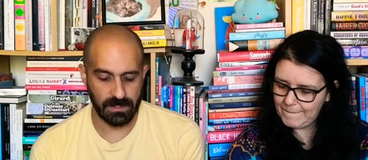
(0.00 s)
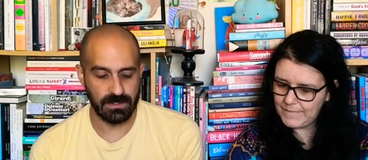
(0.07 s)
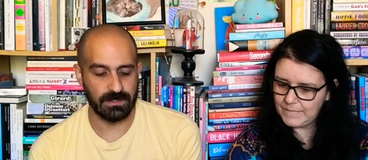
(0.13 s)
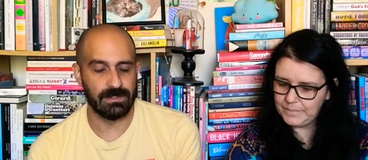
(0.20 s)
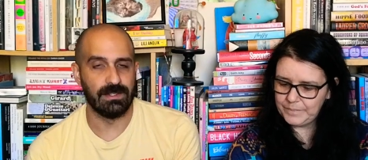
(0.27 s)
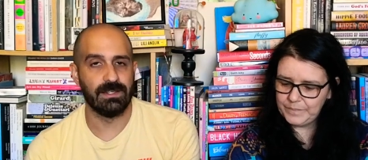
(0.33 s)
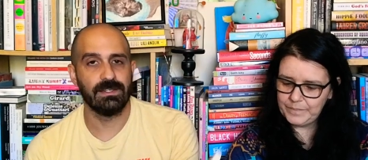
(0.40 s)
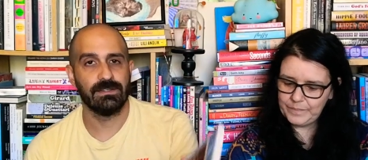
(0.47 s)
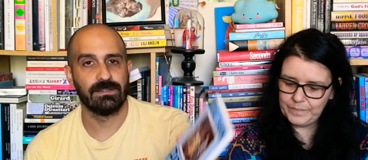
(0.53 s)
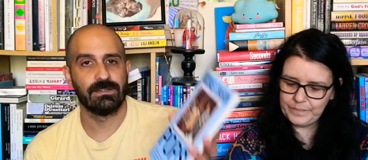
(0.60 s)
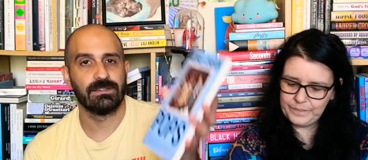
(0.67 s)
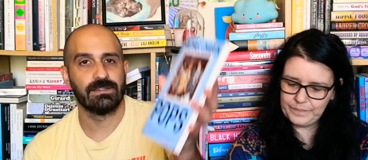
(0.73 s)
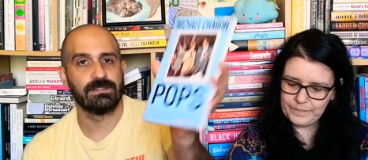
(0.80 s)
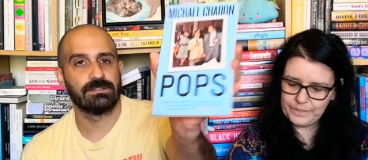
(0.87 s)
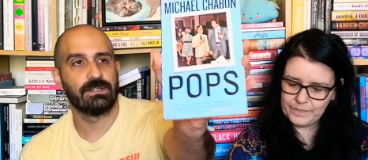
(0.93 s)
Speaker 1: actually.
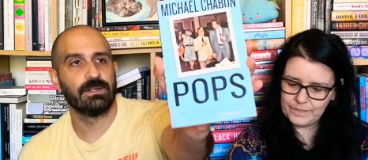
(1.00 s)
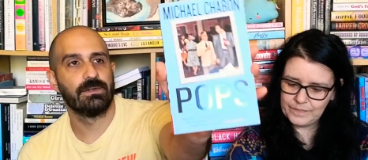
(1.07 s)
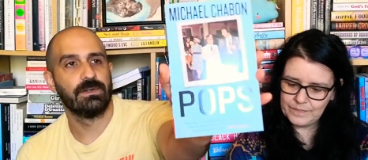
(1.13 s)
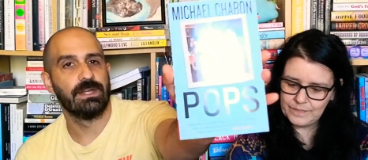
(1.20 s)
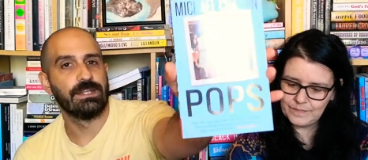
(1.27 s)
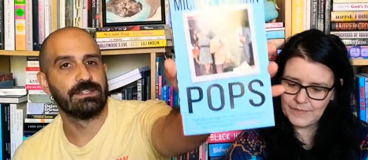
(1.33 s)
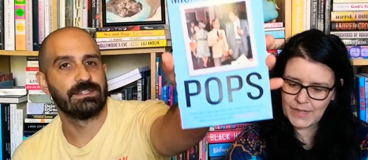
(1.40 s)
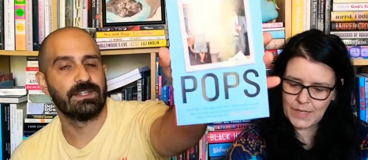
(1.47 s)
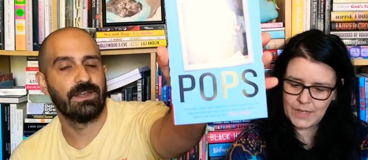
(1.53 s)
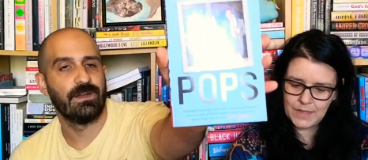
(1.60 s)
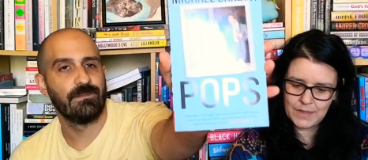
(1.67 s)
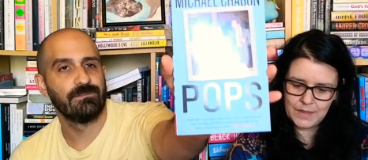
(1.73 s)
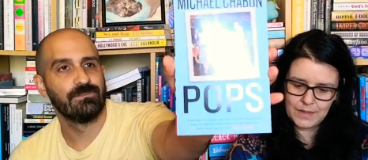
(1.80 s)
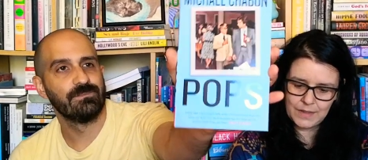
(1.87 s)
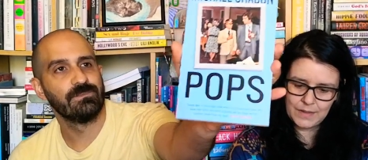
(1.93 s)
So it's
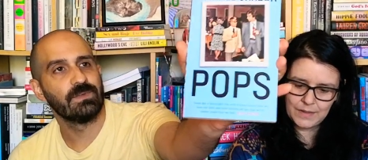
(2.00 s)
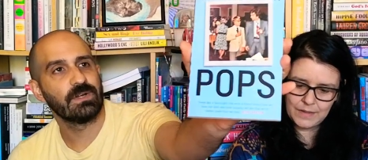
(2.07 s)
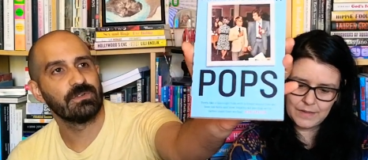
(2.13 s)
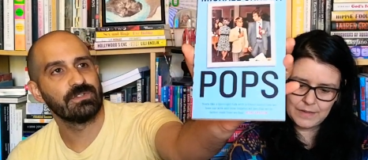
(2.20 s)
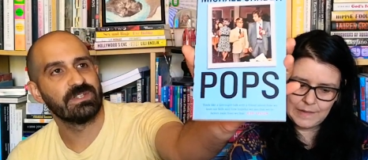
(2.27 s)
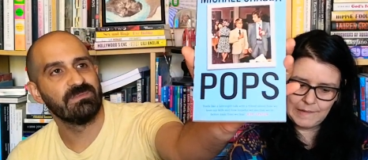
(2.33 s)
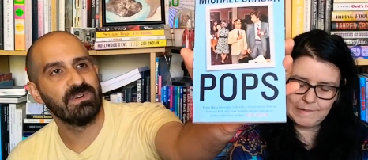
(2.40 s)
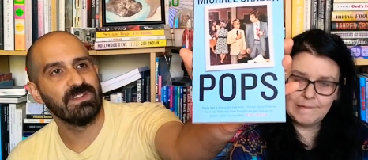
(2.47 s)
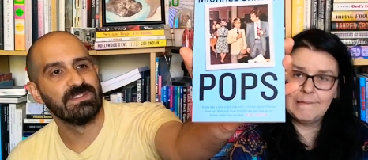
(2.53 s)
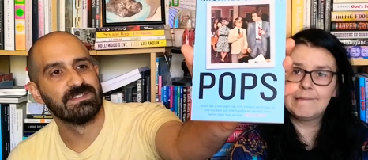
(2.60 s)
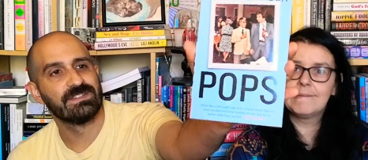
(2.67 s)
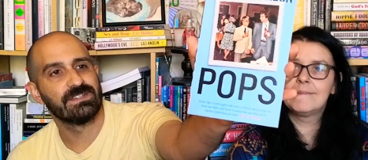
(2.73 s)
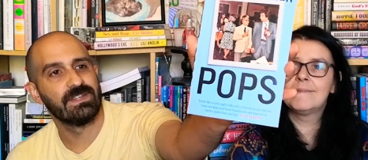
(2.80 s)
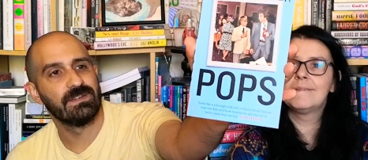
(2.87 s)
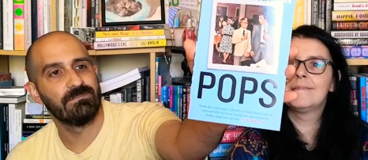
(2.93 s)
um, Michael
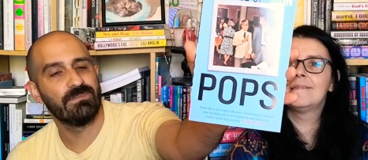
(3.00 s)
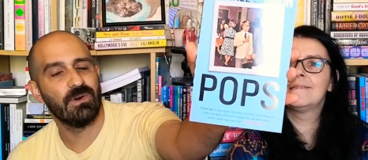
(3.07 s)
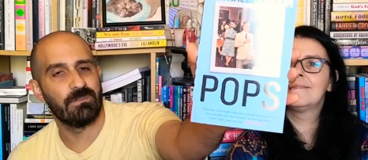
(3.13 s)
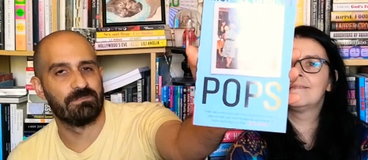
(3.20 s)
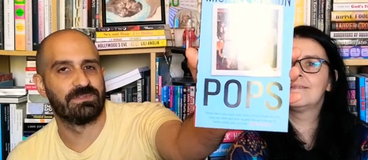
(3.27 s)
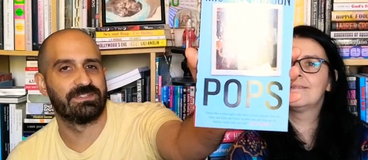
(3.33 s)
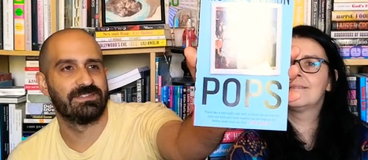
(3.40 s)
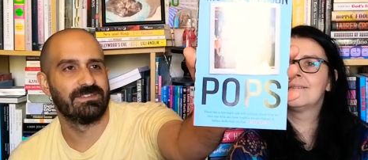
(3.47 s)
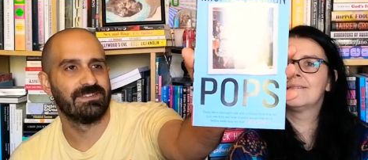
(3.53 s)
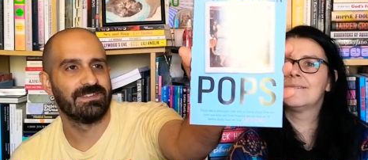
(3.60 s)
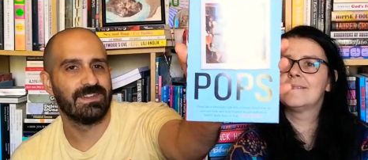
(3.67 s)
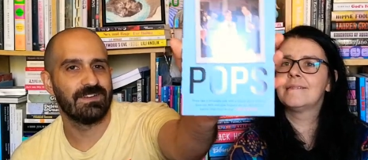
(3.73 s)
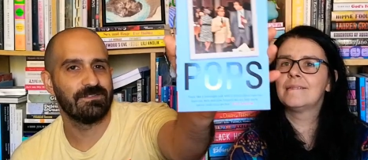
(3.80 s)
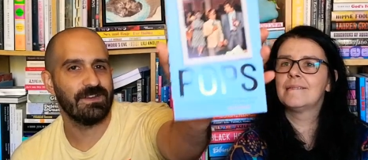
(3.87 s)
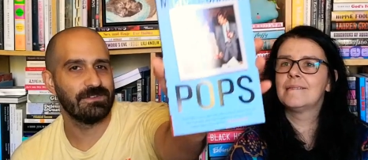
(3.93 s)
Chabon's Pops.
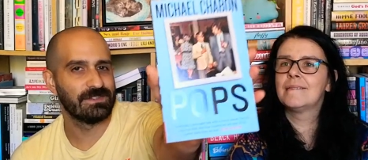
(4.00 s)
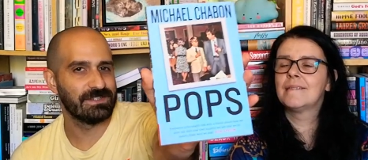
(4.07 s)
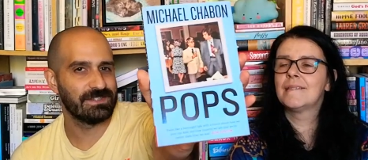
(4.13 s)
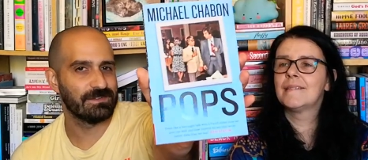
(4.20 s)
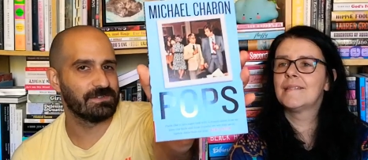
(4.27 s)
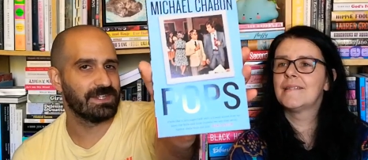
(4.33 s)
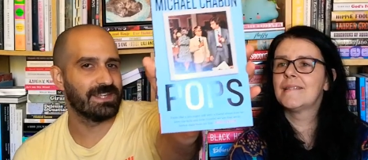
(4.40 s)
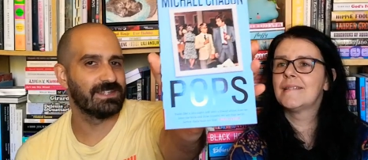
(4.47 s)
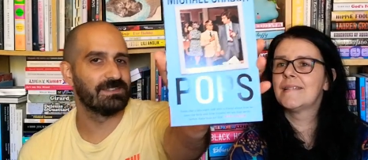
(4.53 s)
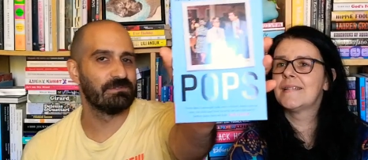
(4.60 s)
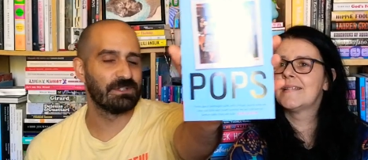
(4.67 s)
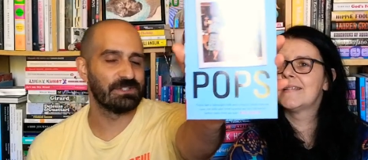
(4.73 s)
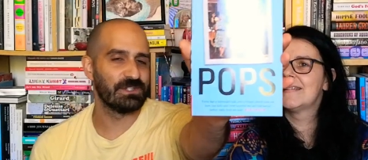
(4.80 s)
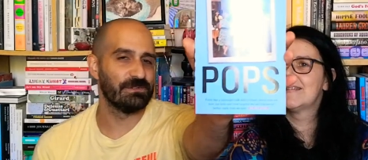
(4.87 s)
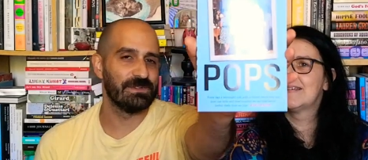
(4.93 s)
I found this the other day in the
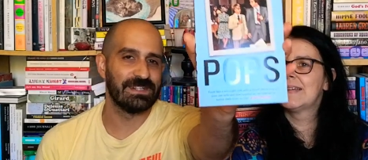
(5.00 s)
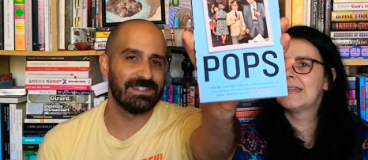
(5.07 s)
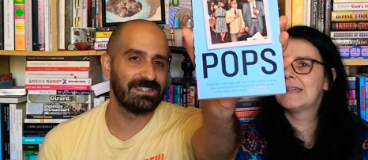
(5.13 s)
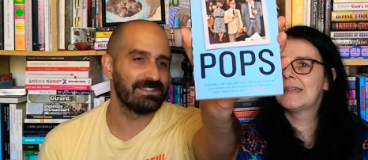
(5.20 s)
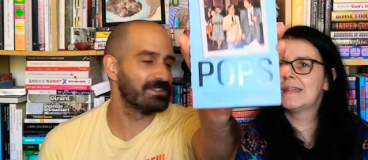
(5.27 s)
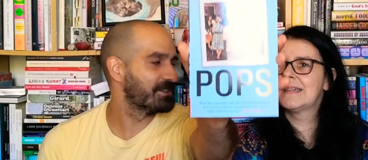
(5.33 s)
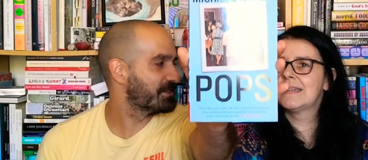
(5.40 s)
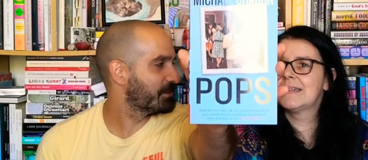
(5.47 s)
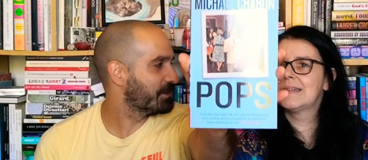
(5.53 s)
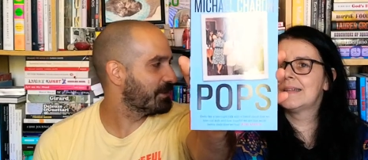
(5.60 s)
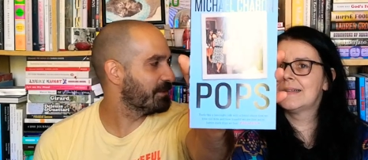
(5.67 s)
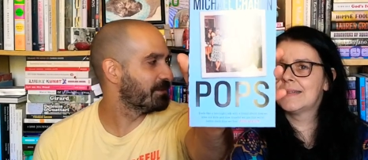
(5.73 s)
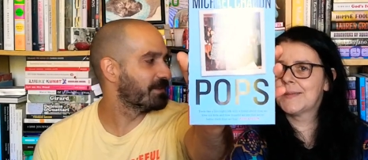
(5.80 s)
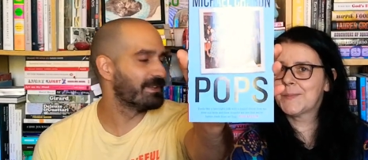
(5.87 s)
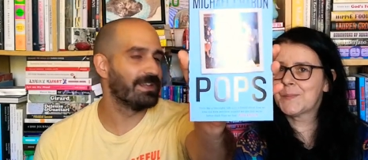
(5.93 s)
bookshop and it just looks so
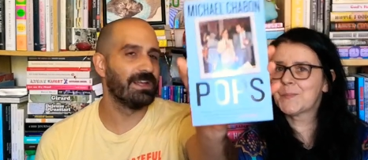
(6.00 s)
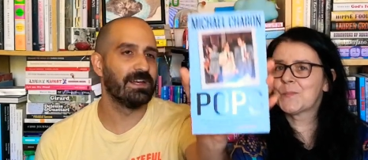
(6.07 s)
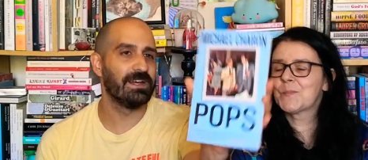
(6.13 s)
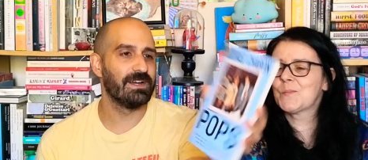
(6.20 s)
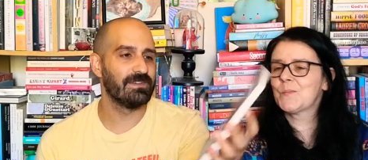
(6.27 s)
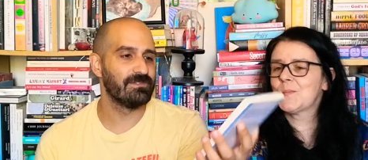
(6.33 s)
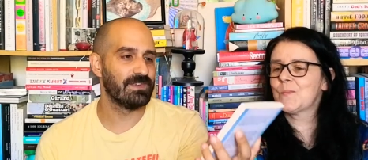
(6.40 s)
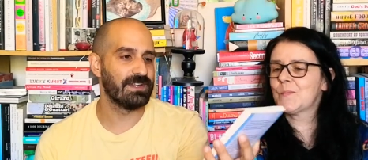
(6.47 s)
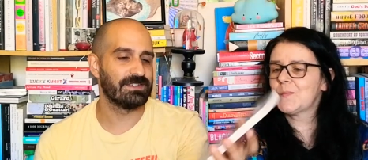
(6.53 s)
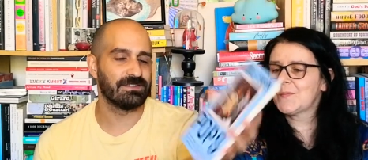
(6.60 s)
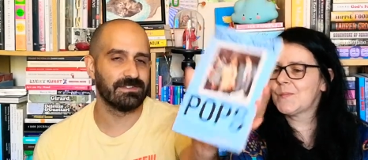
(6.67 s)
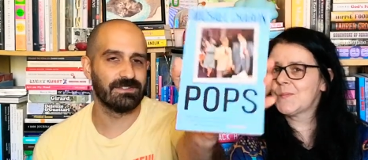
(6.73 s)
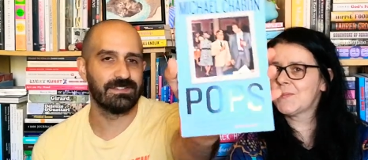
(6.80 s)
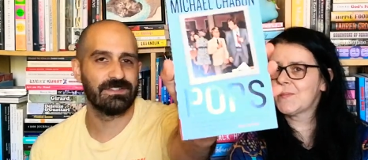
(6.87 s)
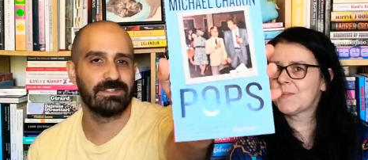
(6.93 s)
cute. Um, it's
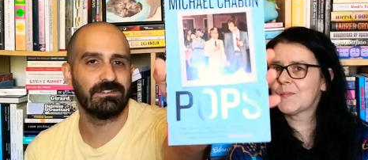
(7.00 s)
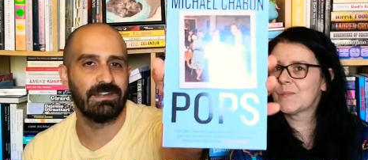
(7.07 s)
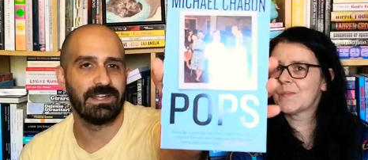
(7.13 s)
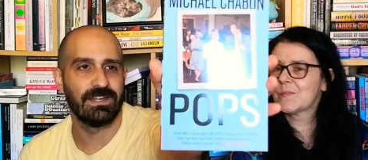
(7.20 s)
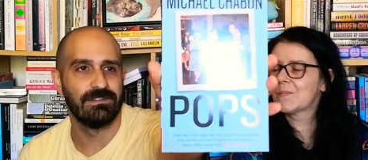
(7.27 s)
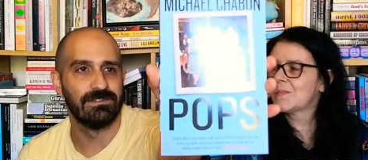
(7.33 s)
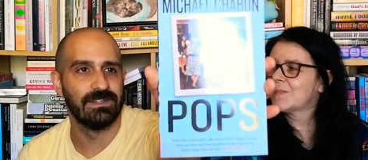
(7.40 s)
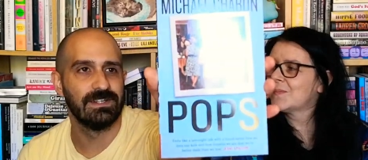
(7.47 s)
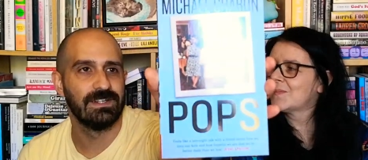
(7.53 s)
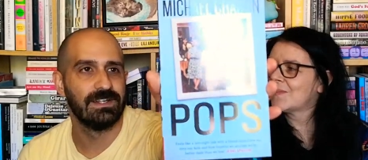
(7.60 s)
such a great cover.